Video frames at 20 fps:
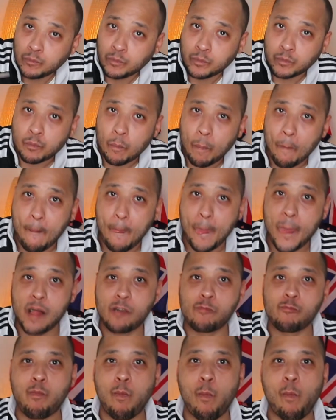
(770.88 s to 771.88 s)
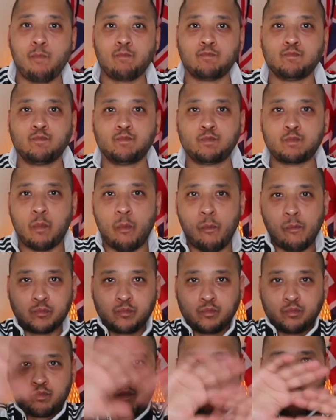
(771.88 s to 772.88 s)
Alright, enough of a video
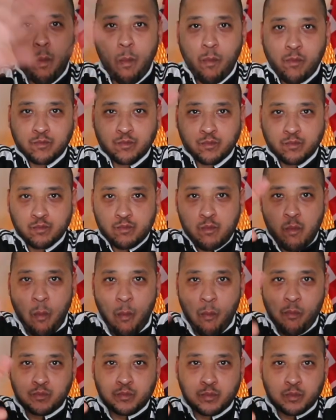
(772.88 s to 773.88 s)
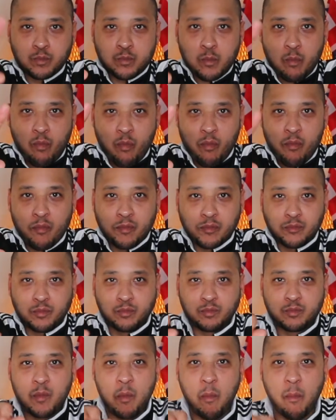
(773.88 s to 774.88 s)
now. It's time to
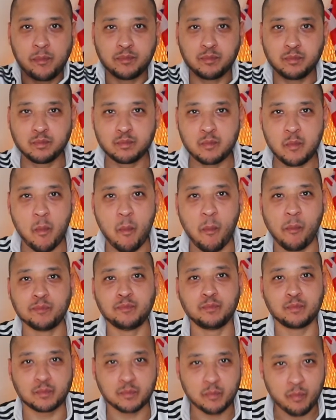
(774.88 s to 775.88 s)
tuck in.